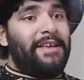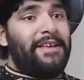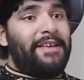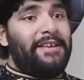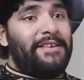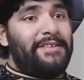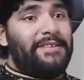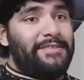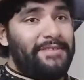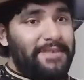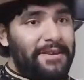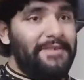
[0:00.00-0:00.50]

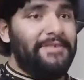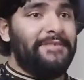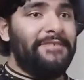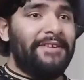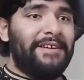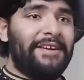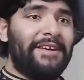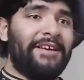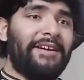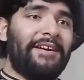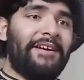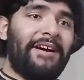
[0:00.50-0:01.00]
So,
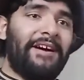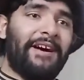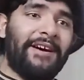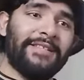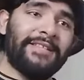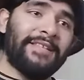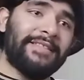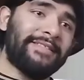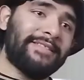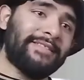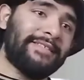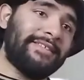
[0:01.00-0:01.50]

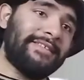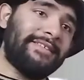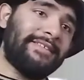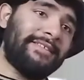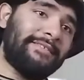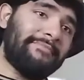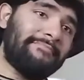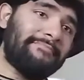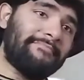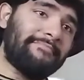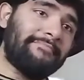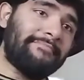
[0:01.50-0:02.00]

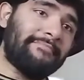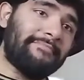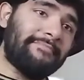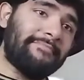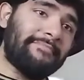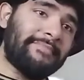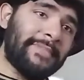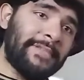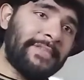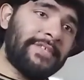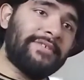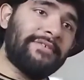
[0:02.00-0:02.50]
honestly,
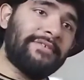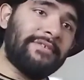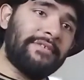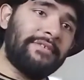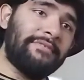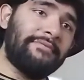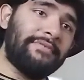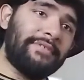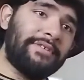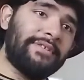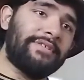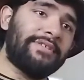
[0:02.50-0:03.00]
this trailer
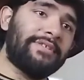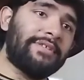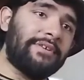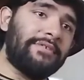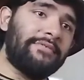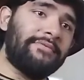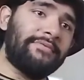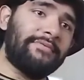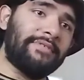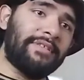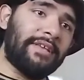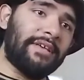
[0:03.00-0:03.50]
really
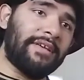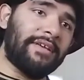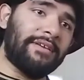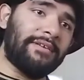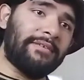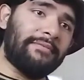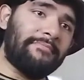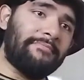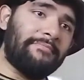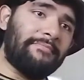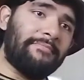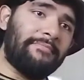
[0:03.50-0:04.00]
shown
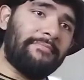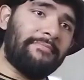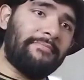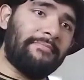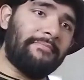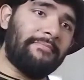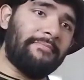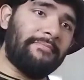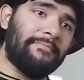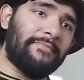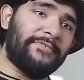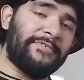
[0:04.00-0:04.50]
that
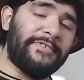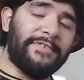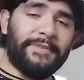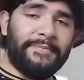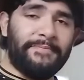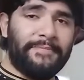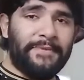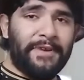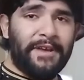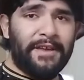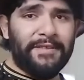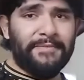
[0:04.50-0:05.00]
Chris
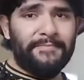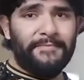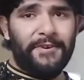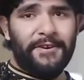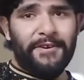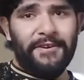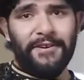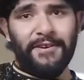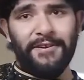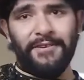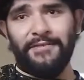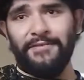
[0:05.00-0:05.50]
Pratt's
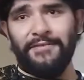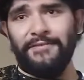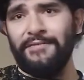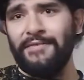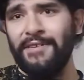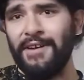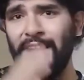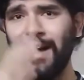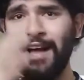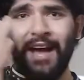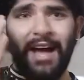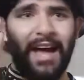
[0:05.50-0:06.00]
Mario,
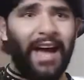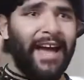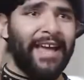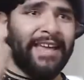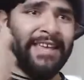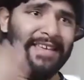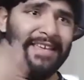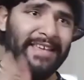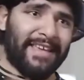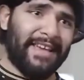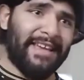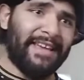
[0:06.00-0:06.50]
I
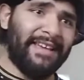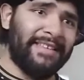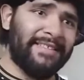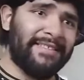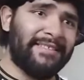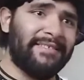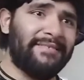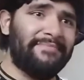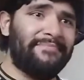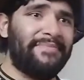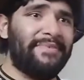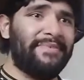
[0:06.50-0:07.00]

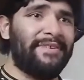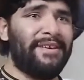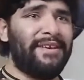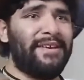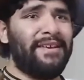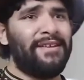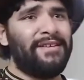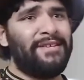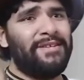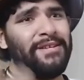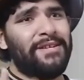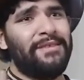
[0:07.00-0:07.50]
guess, but
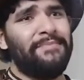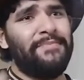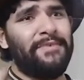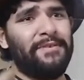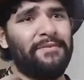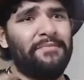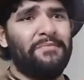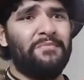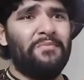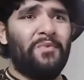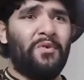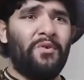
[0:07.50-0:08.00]
it should have
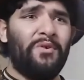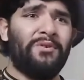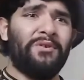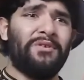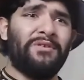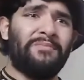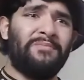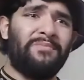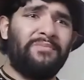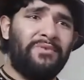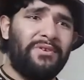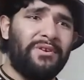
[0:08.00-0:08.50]
been more
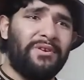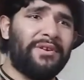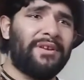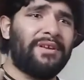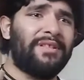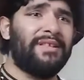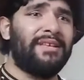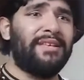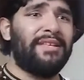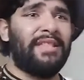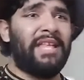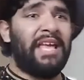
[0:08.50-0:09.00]

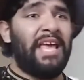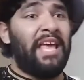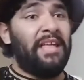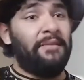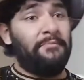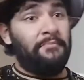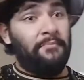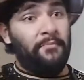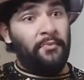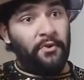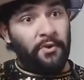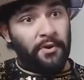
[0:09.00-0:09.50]
Brooklyn and
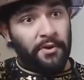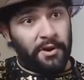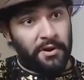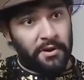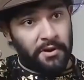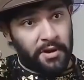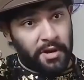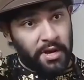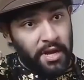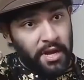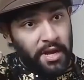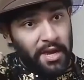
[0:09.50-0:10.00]

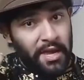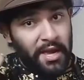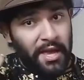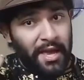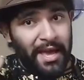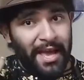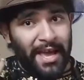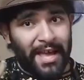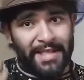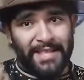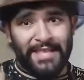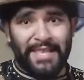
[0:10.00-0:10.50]
more
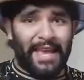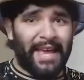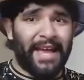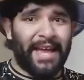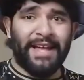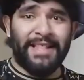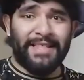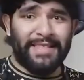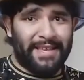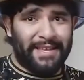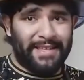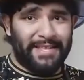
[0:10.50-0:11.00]

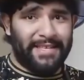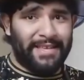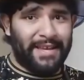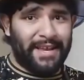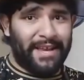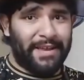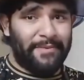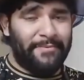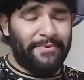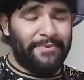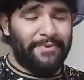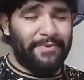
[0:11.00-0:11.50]
Italian type.